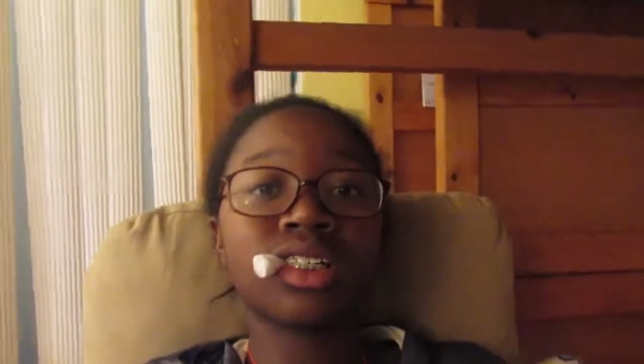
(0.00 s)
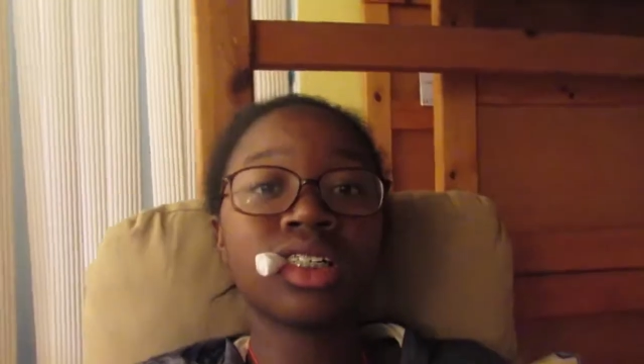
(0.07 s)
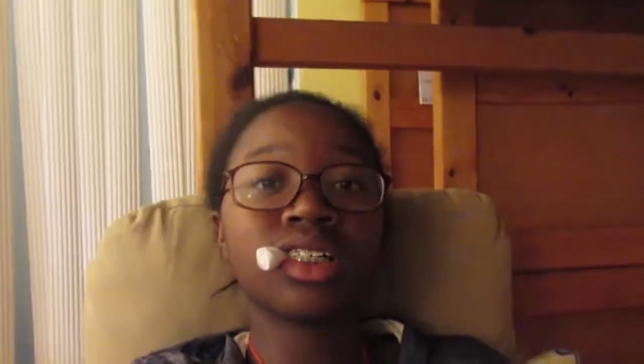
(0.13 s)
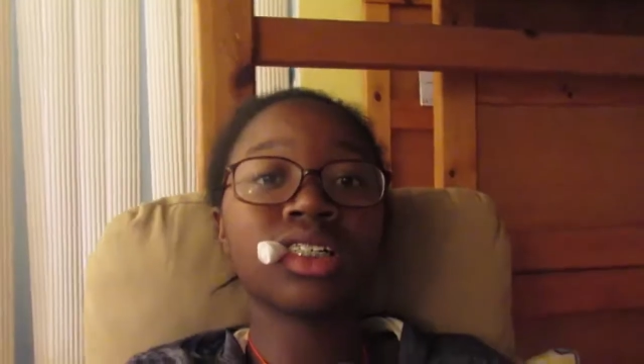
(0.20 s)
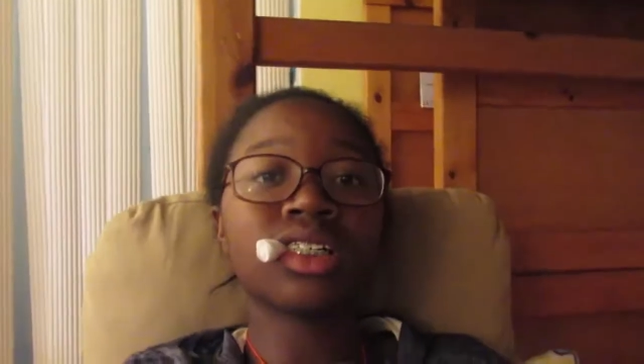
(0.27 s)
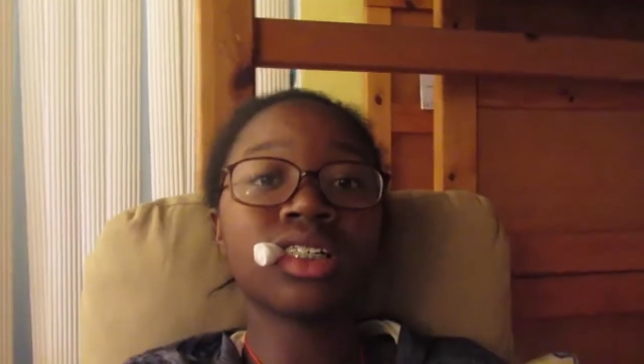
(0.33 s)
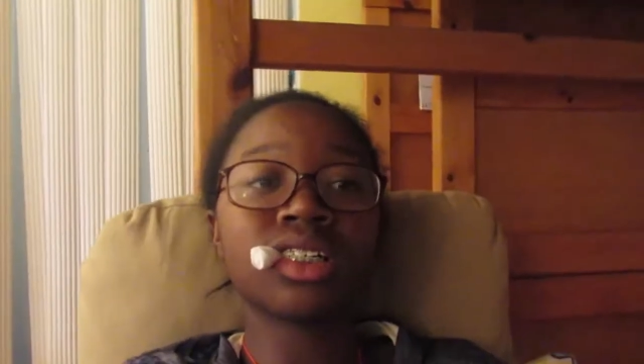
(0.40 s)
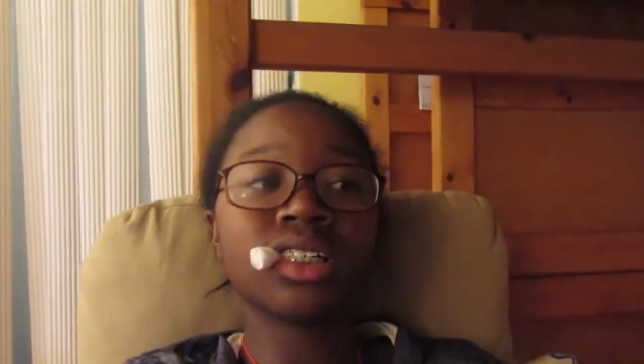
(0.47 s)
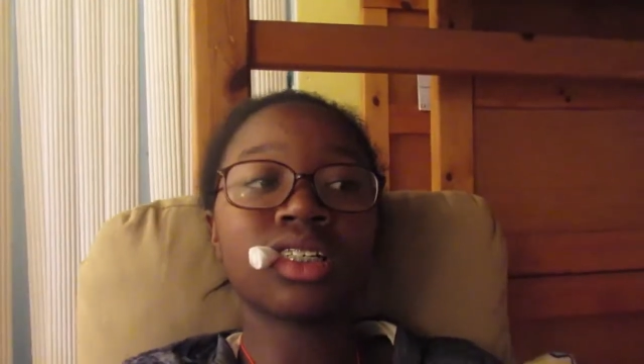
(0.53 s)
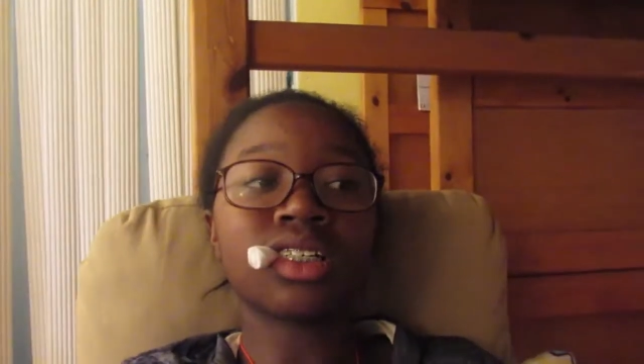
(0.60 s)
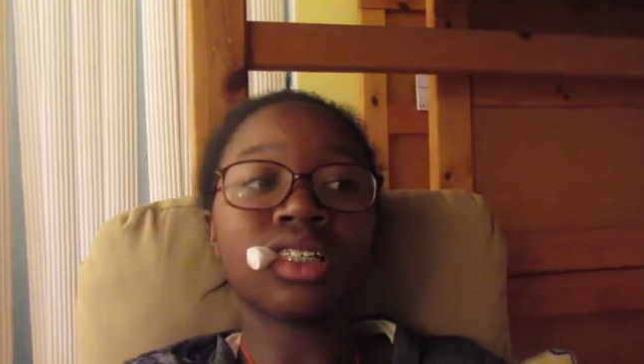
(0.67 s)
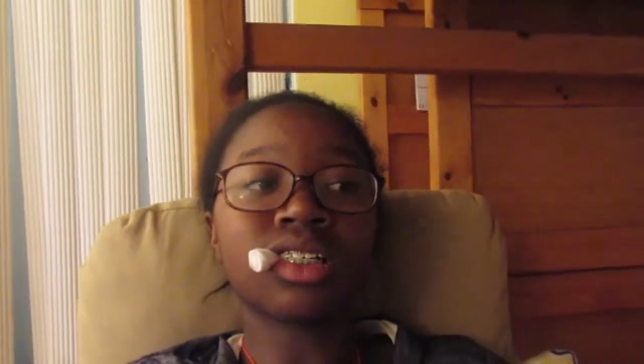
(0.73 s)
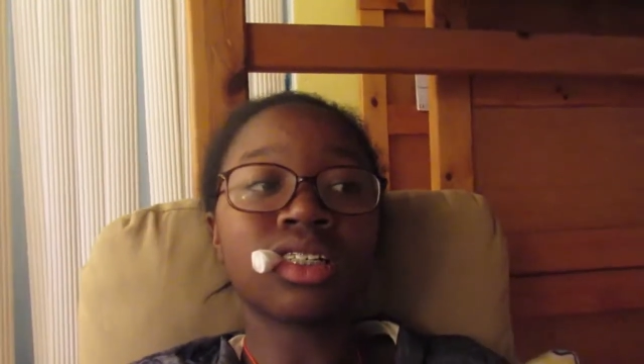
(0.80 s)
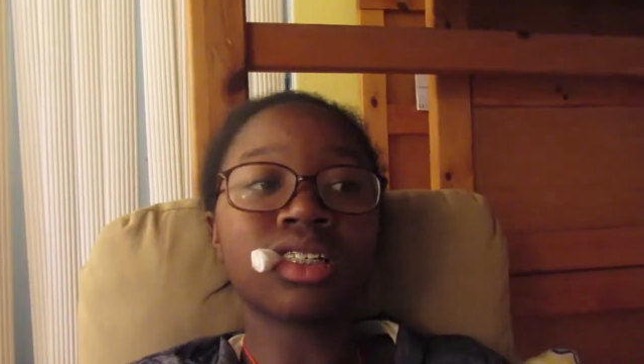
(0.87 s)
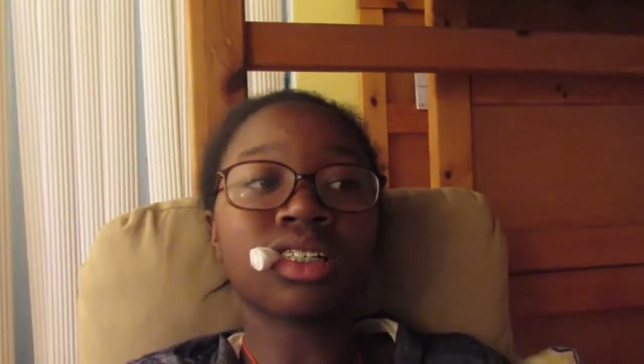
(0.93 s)

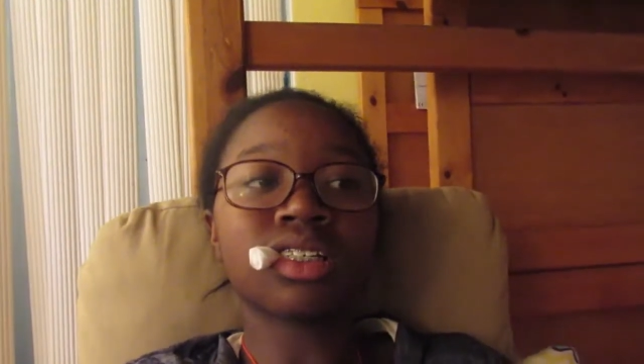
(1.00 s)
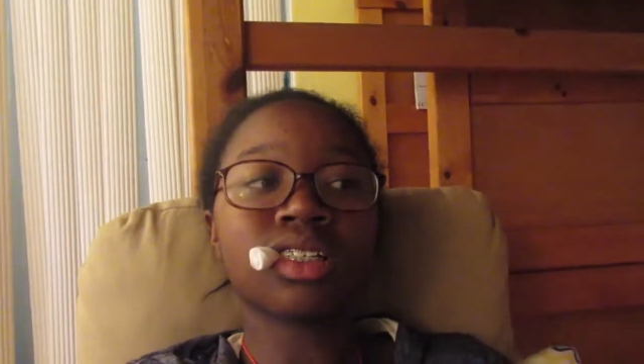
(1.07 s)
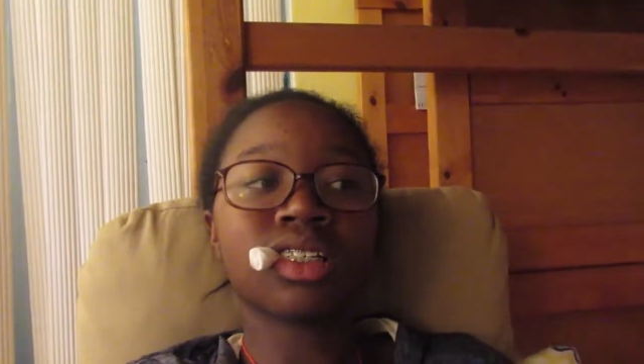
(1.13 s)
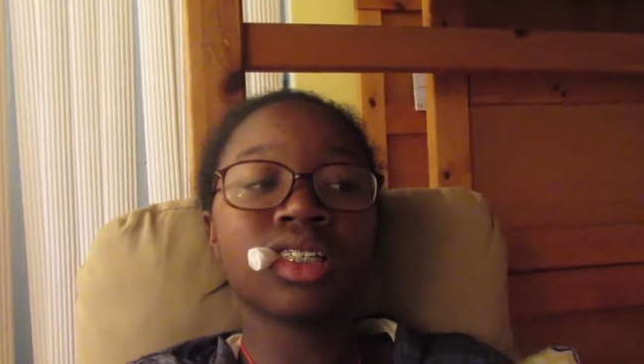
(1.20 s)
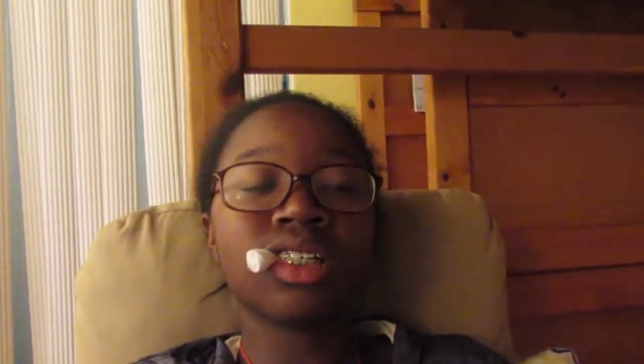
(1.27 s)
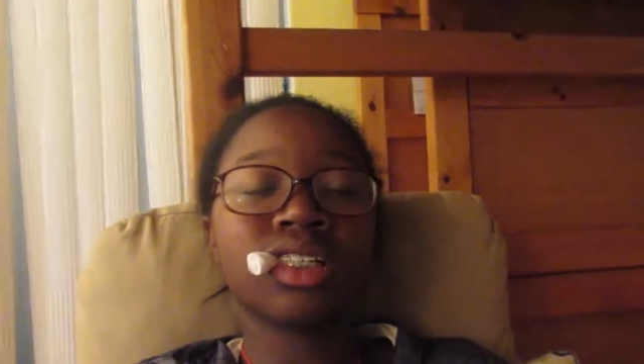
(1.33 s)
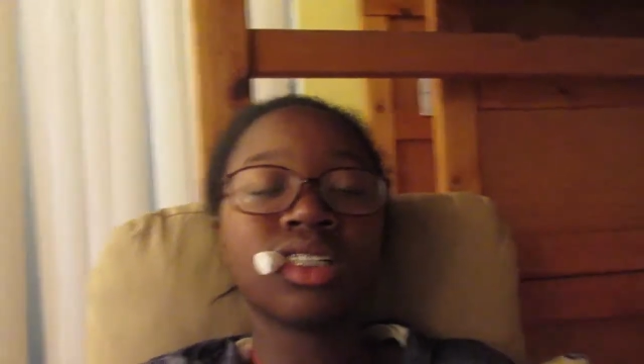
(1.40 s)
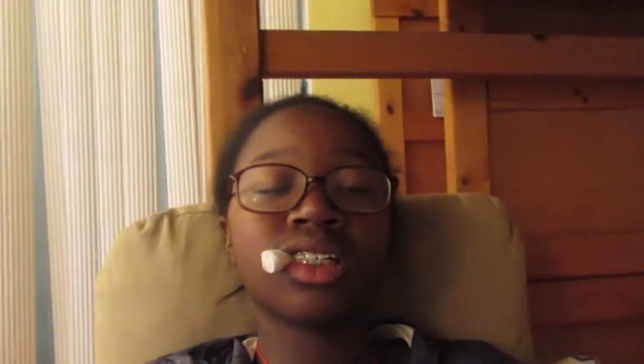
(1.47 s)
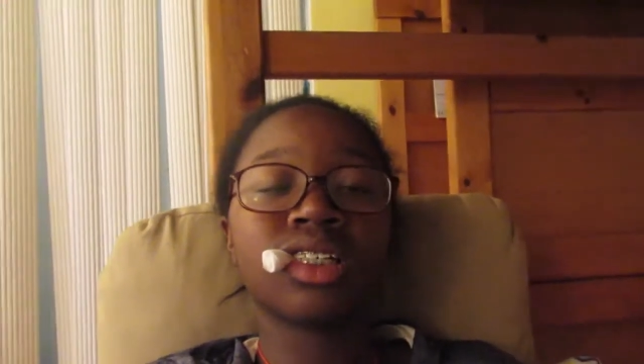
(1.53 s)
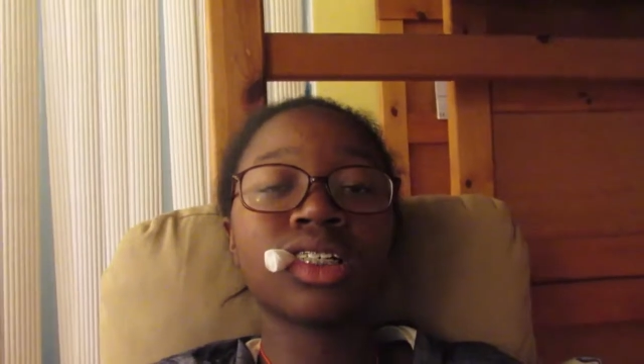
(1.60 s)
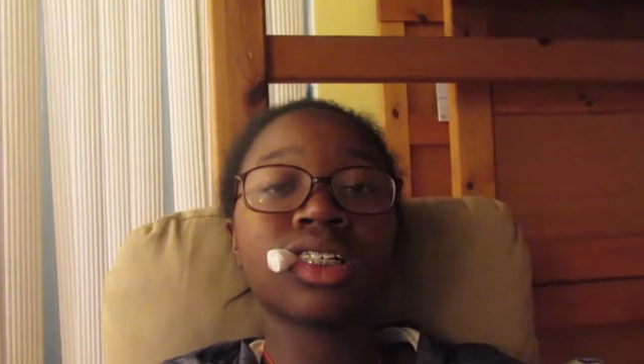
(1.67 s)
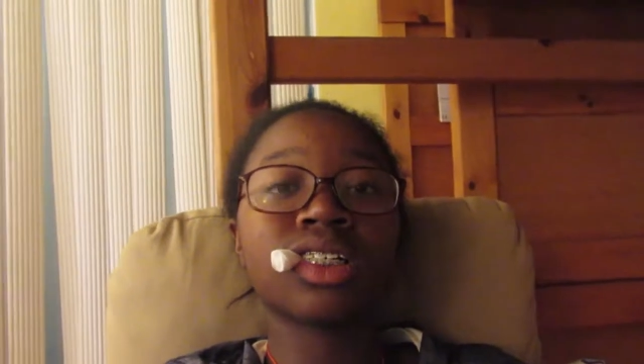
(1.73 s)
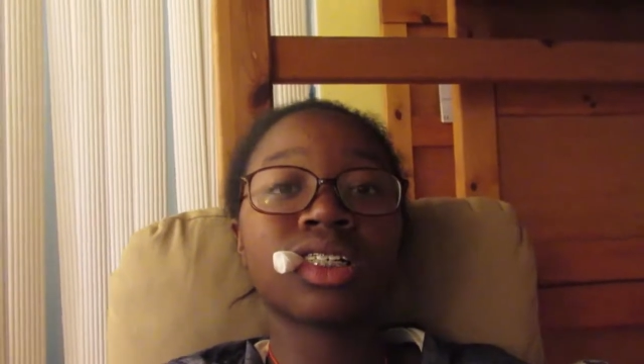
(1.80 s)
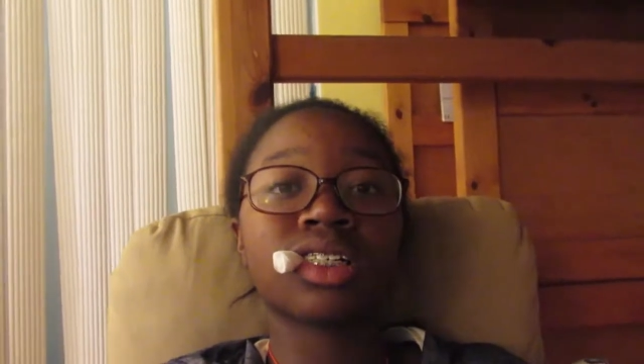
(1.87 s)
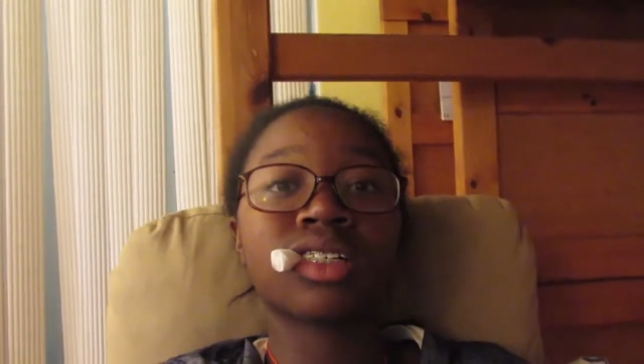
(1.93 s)
And,
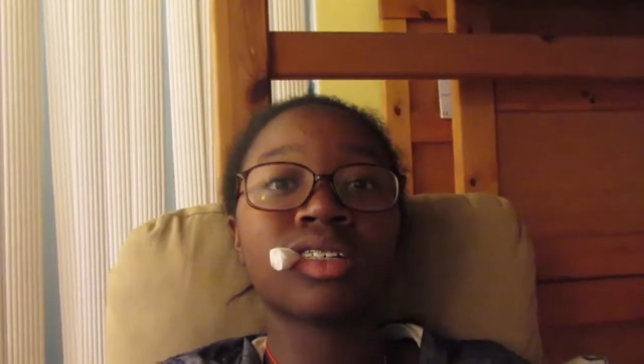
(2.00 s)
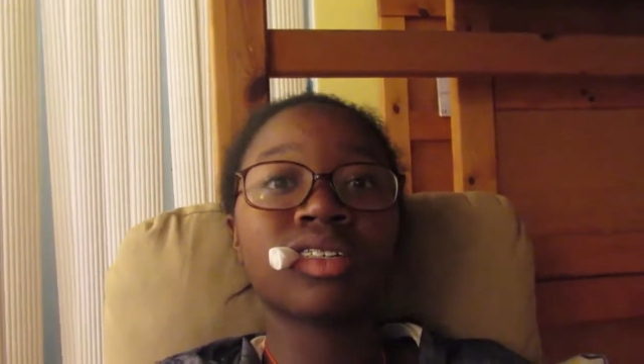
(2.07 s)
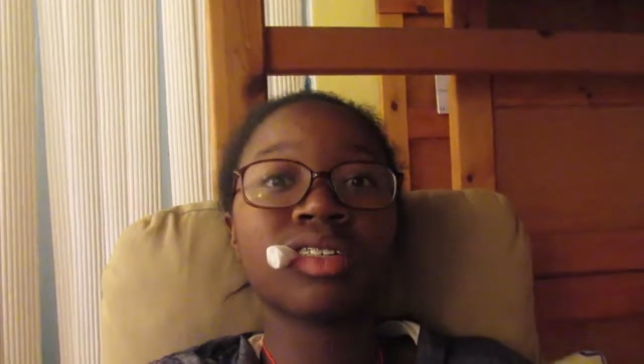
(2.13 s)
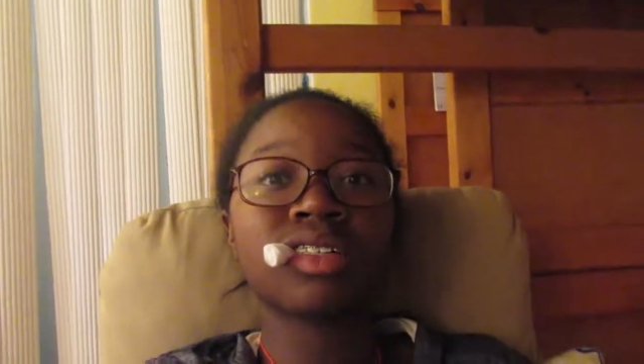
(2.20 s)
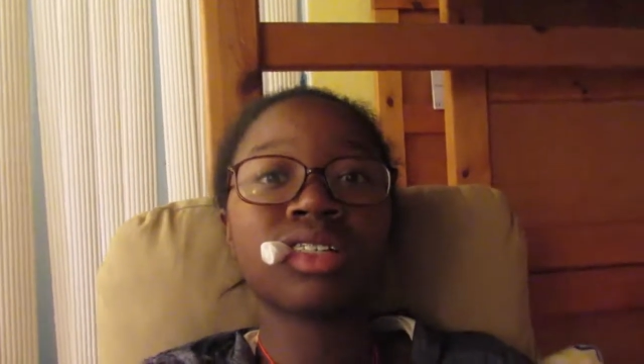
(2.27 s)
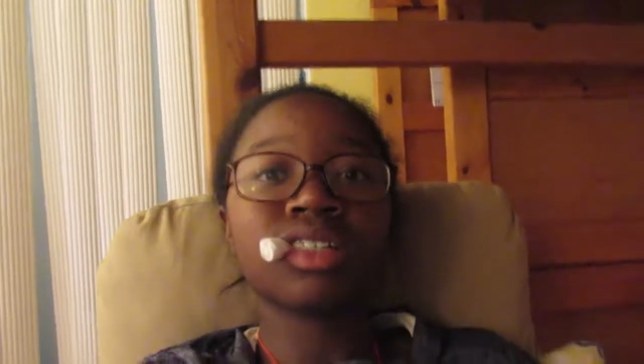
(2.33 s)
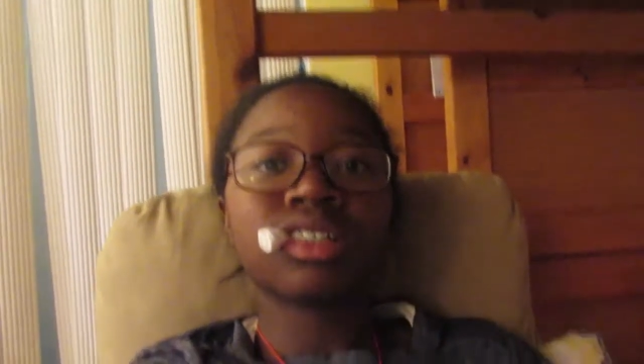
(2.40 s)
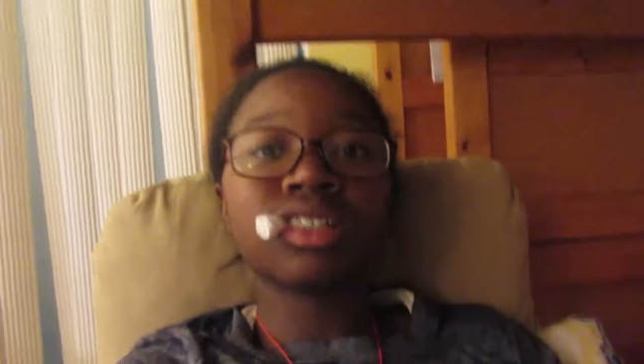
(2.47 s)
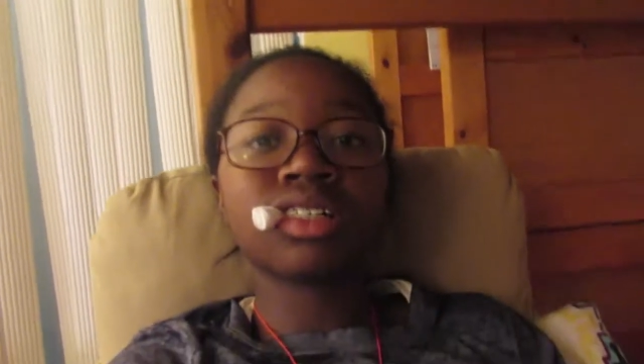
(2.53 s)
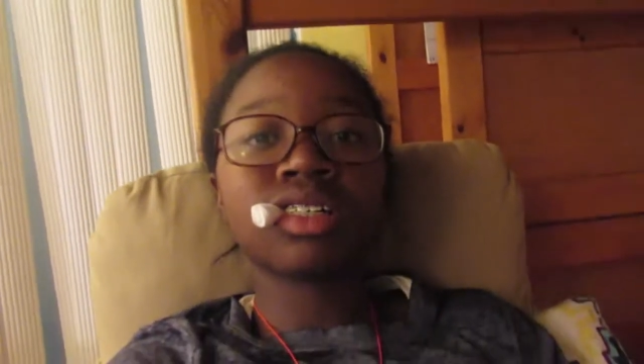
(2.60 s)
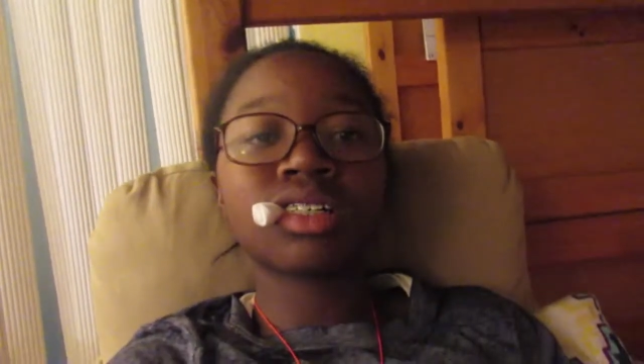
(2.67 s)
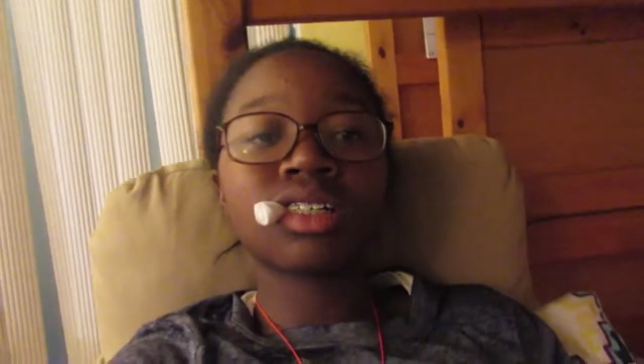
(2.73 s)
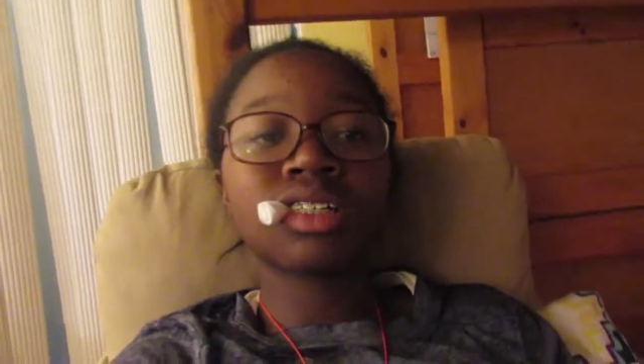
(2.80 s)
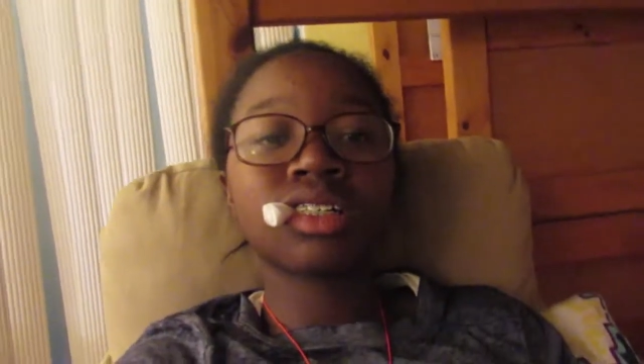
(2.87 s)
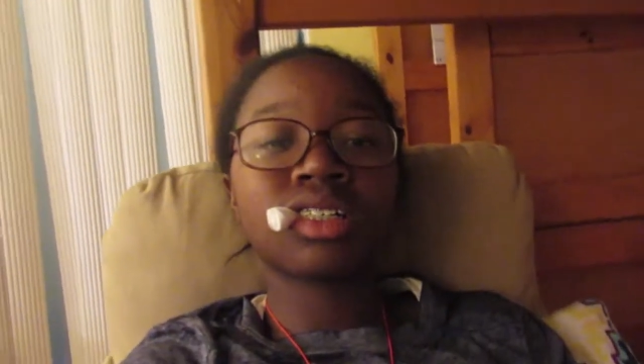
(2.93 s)
yeah, so I'm just, you
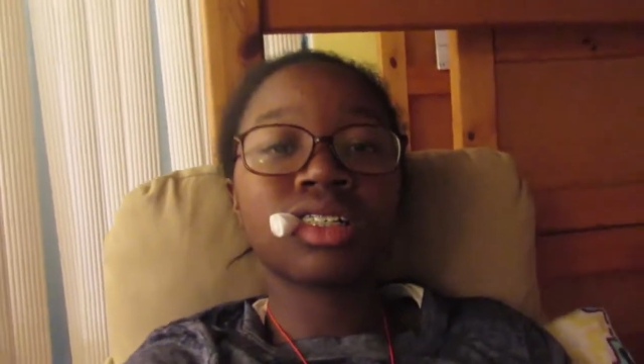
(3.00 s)
know,